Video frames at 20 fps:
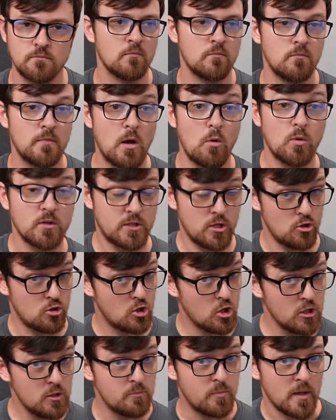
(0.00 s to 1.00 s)
Now what there
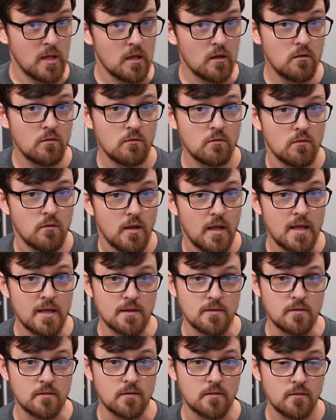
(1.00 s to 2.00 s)
could be
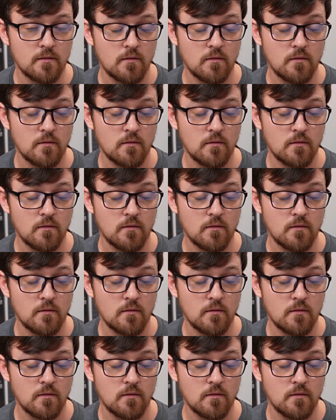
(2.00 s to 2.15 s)
is